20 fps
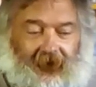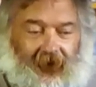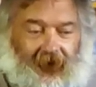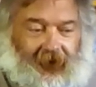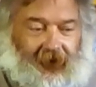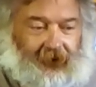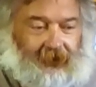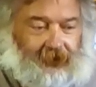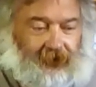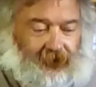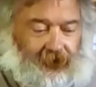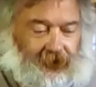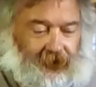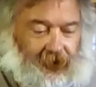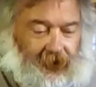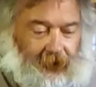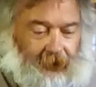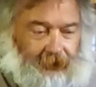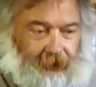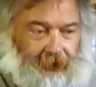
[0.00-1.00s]
I
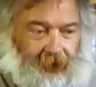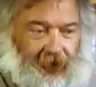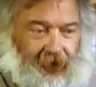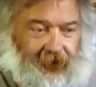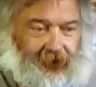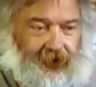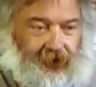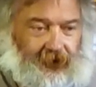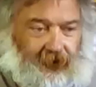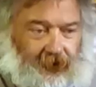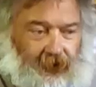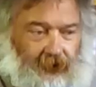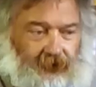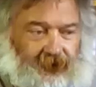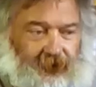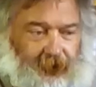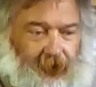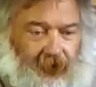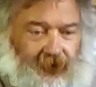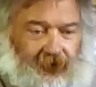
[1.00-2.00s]
even had a
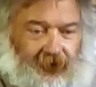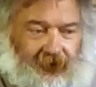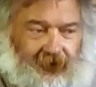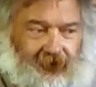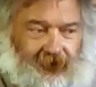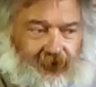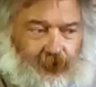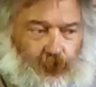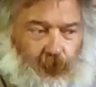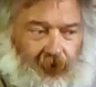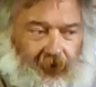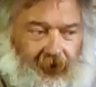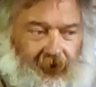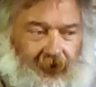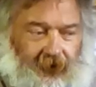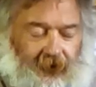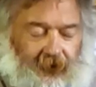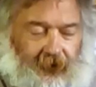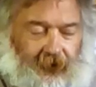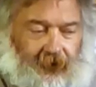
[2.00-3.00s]
correspondence
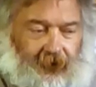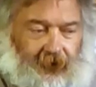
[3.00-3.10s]
with,